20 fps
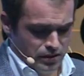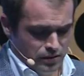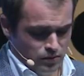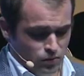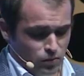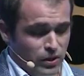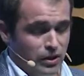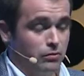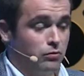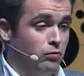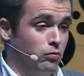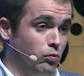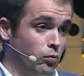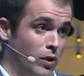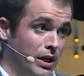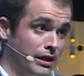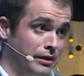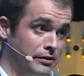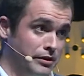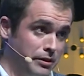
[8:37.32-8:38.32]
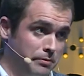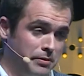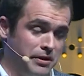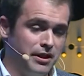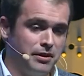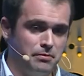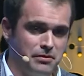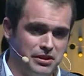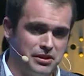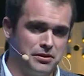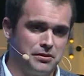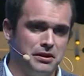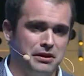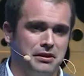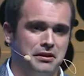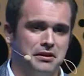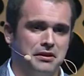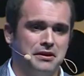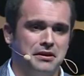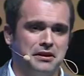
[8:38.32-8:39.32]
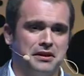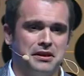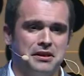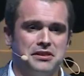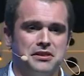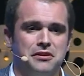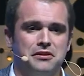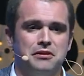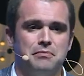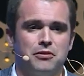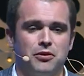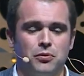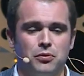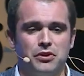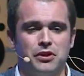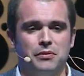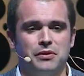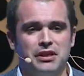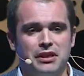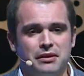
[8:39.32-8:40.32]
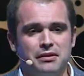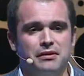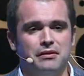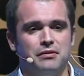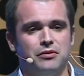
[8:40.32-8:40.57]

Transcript: well, while T P M is increasing the productivity,